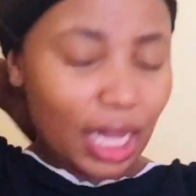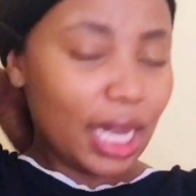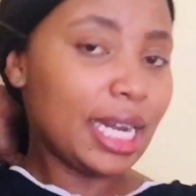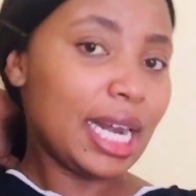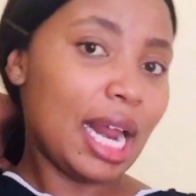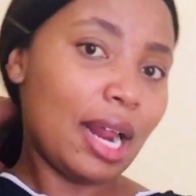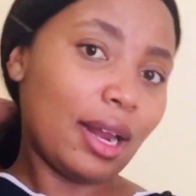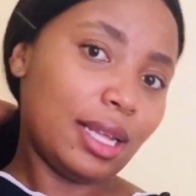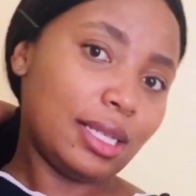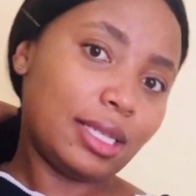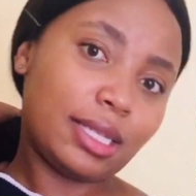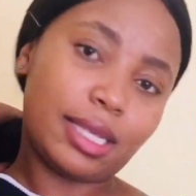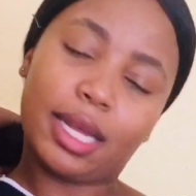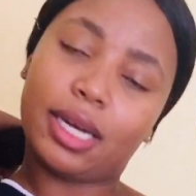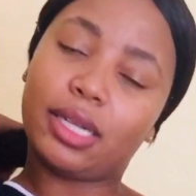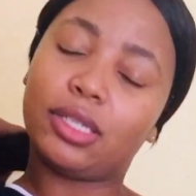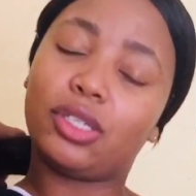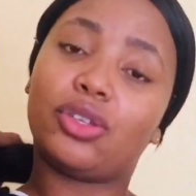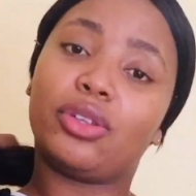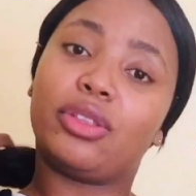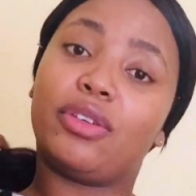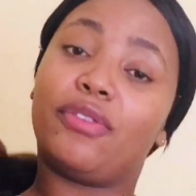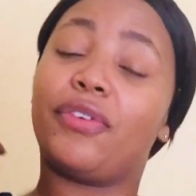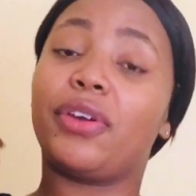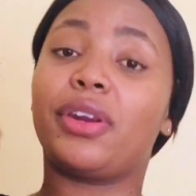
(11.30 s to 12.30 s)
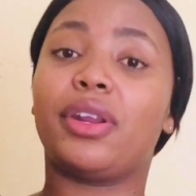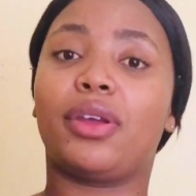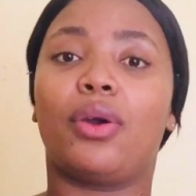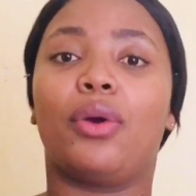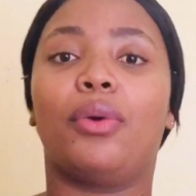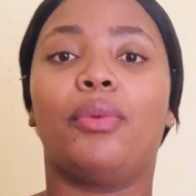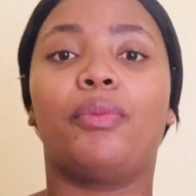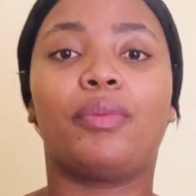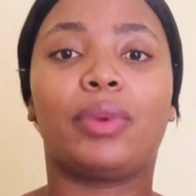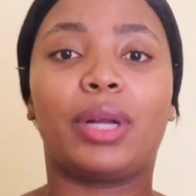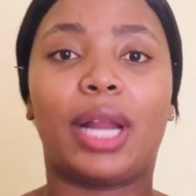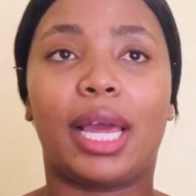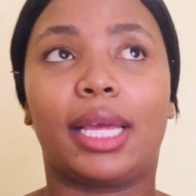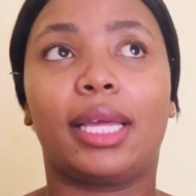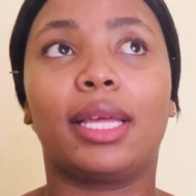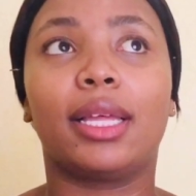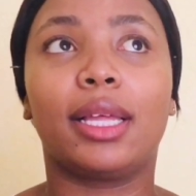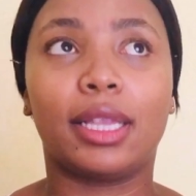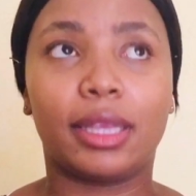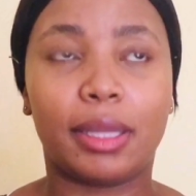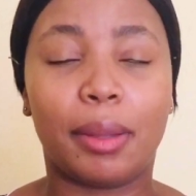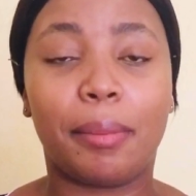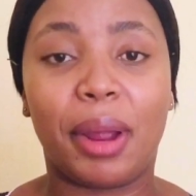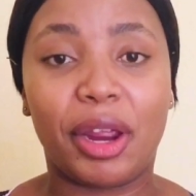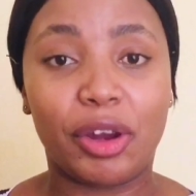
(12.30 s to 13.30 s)
now let's get into the video, like
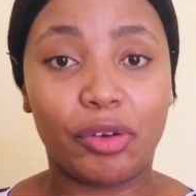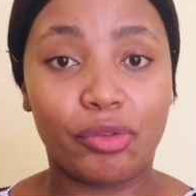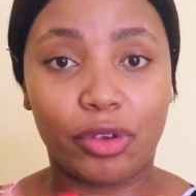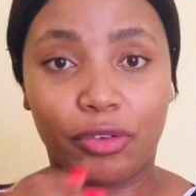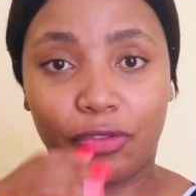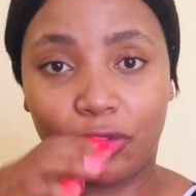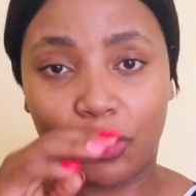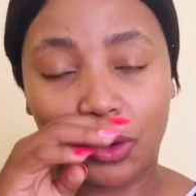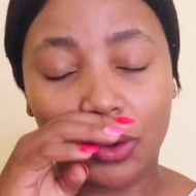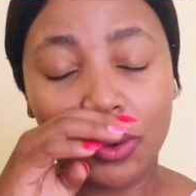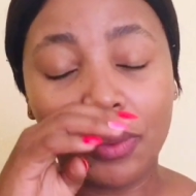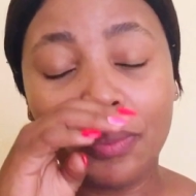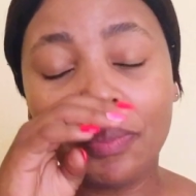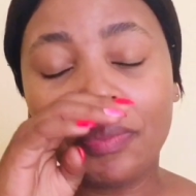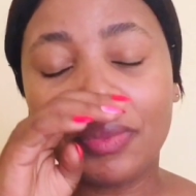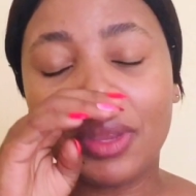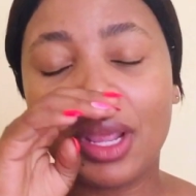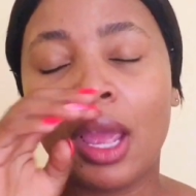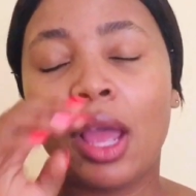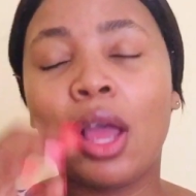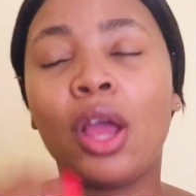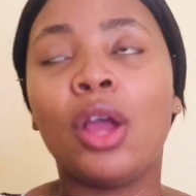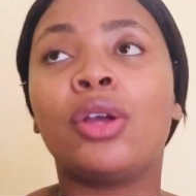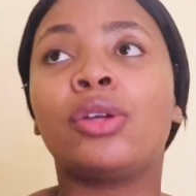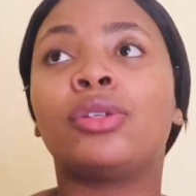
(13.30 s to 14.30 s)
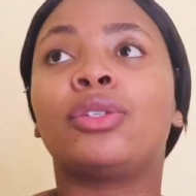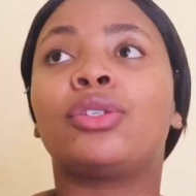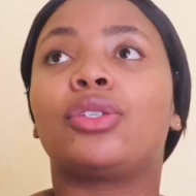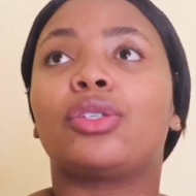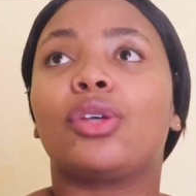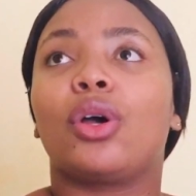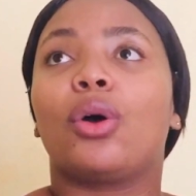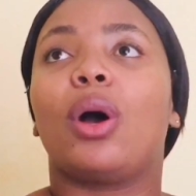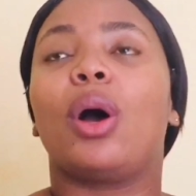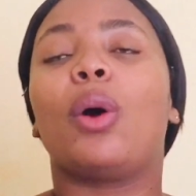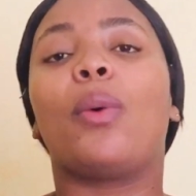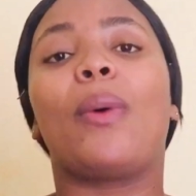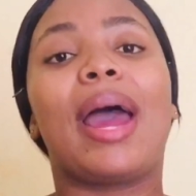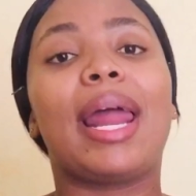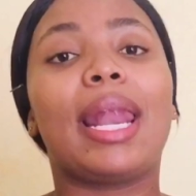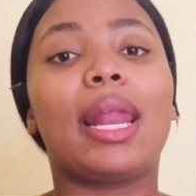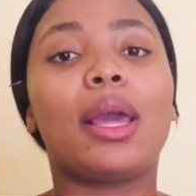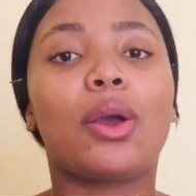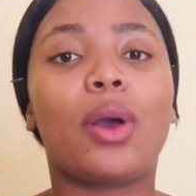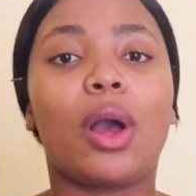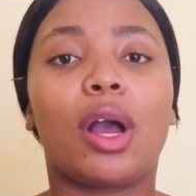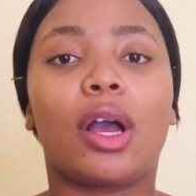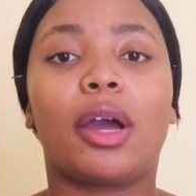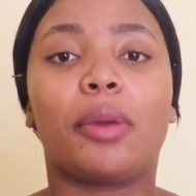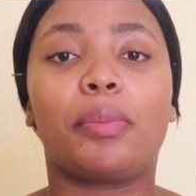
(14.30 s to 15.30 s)
the main review. So a while
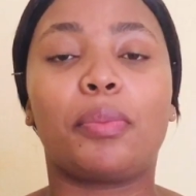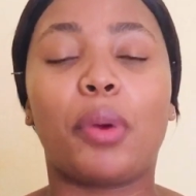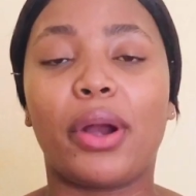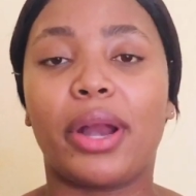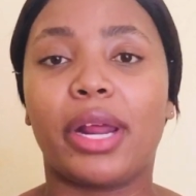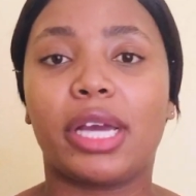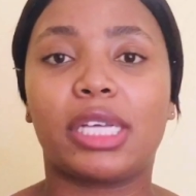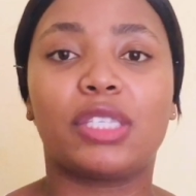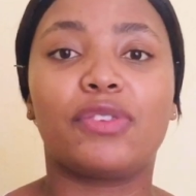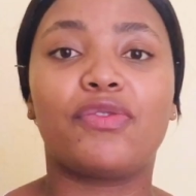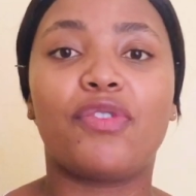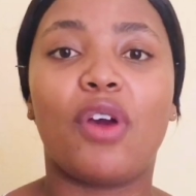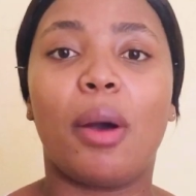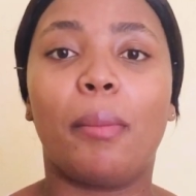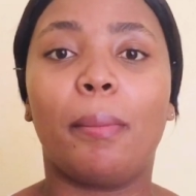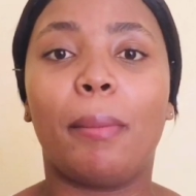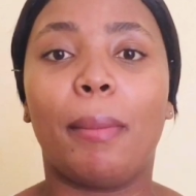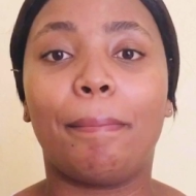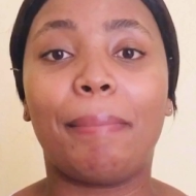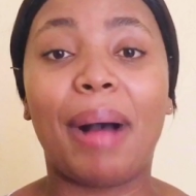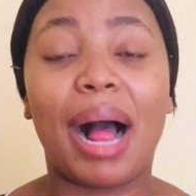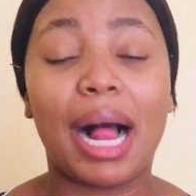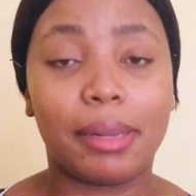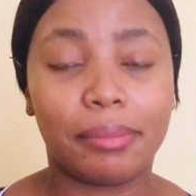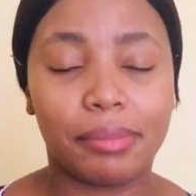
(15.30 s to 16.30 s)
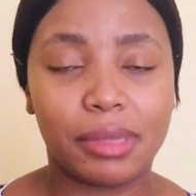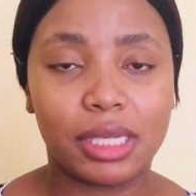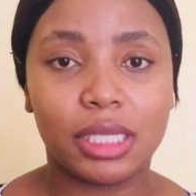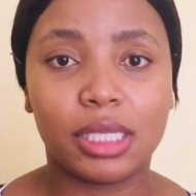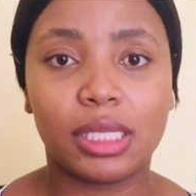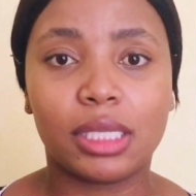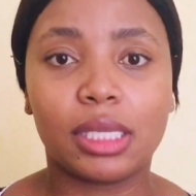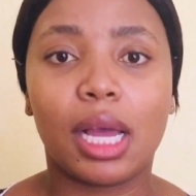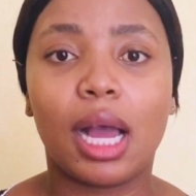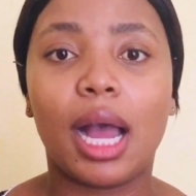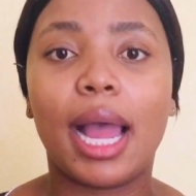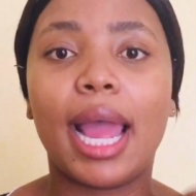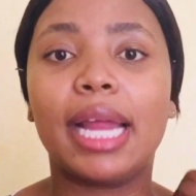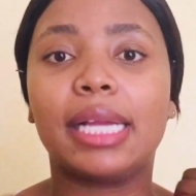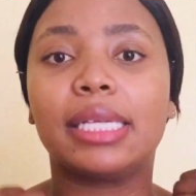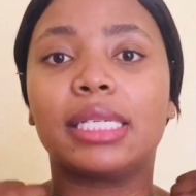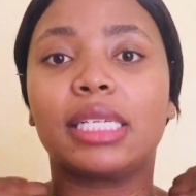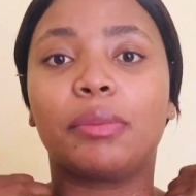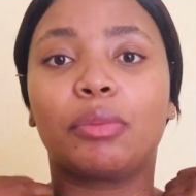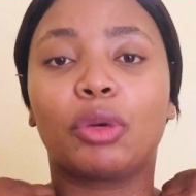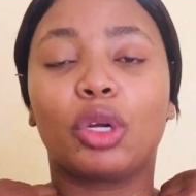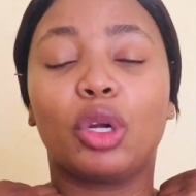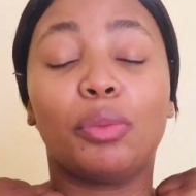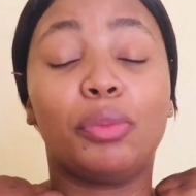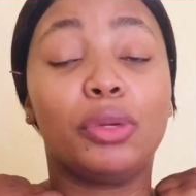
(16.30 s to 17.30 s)
ago I got products from Palmer's and I'm
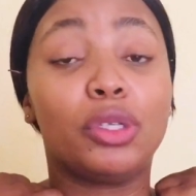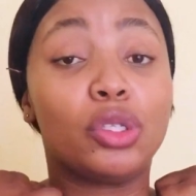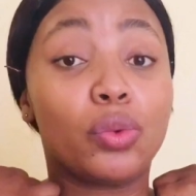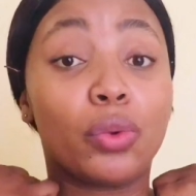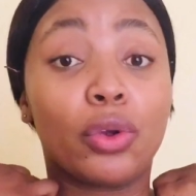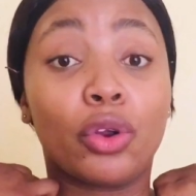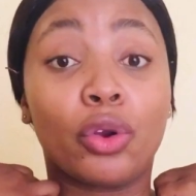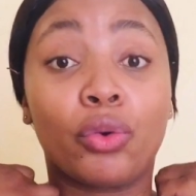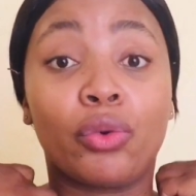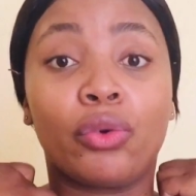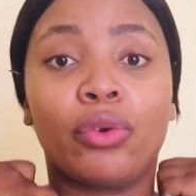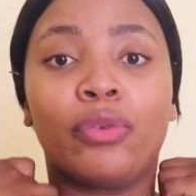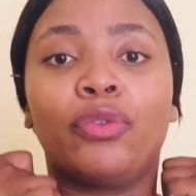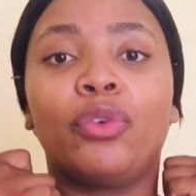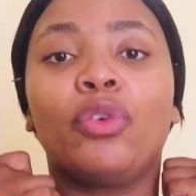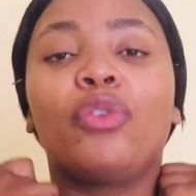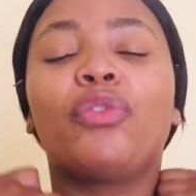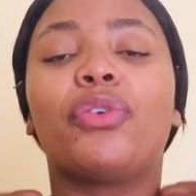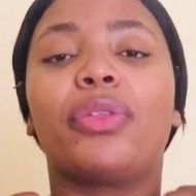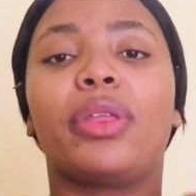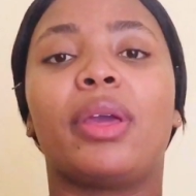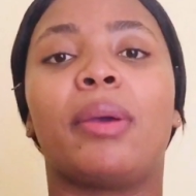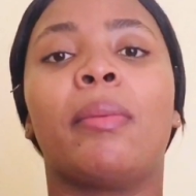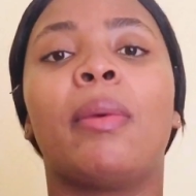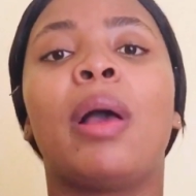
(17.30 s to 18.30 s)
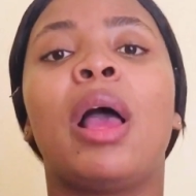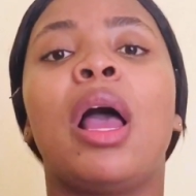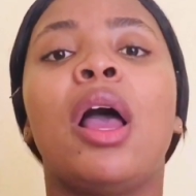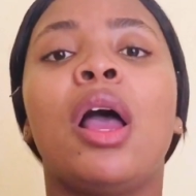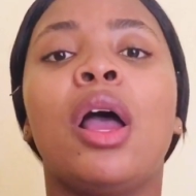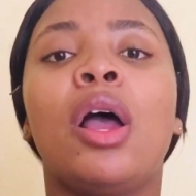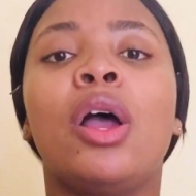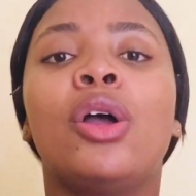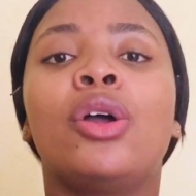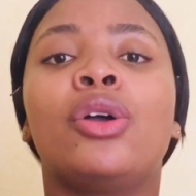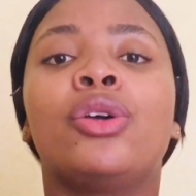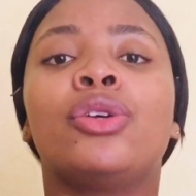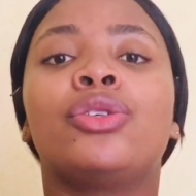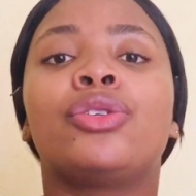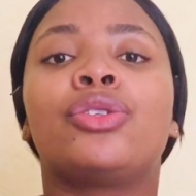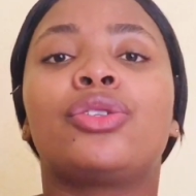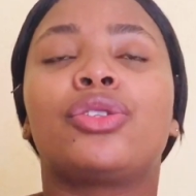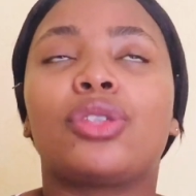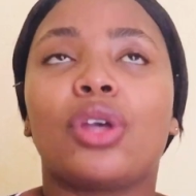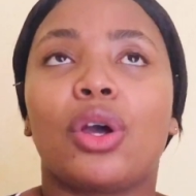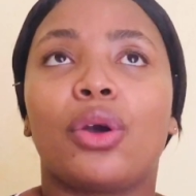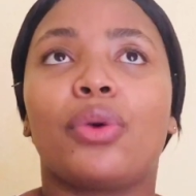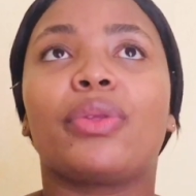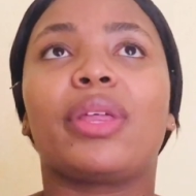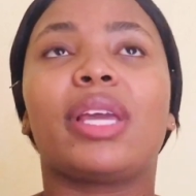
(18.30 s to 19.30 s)
going to be doing review for them.
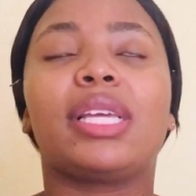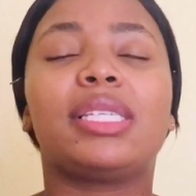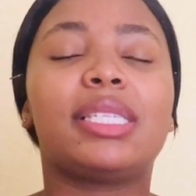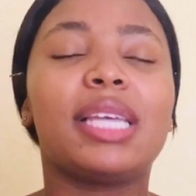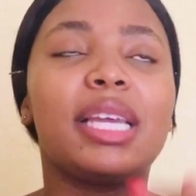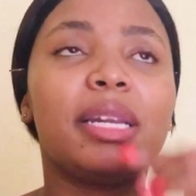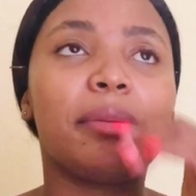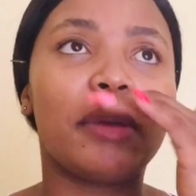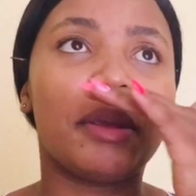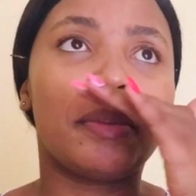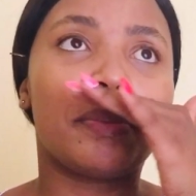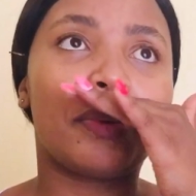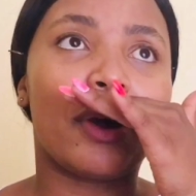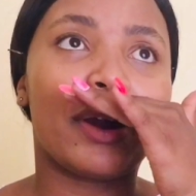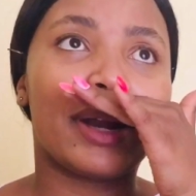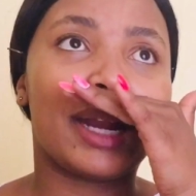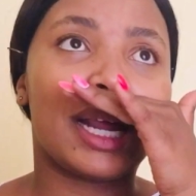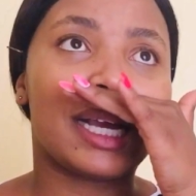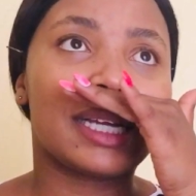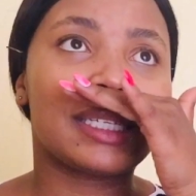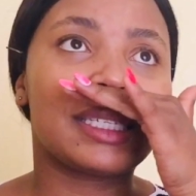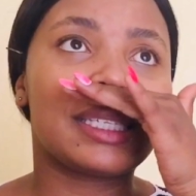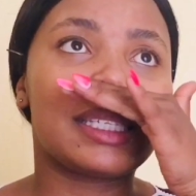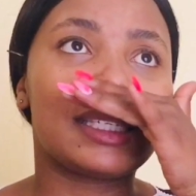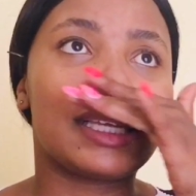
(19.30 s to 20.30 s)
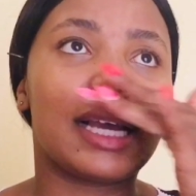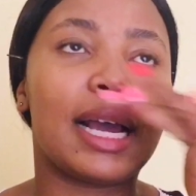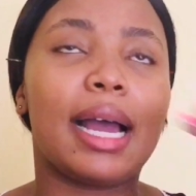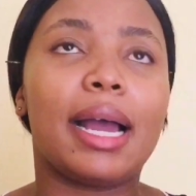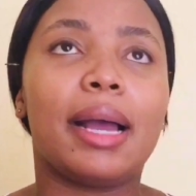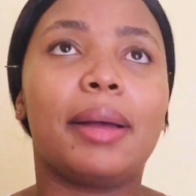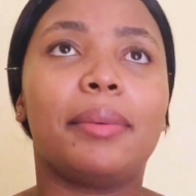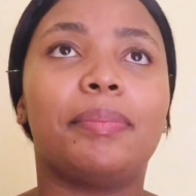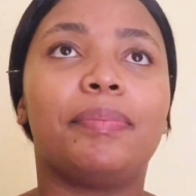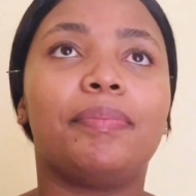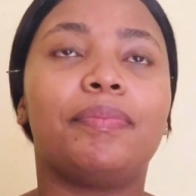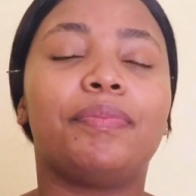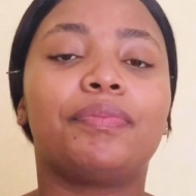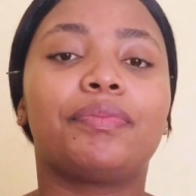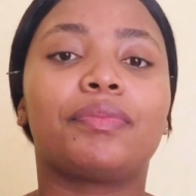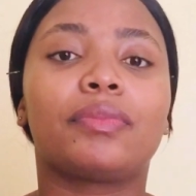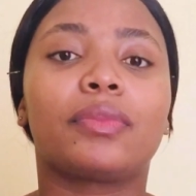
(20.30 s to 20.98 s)
So they sent me products um,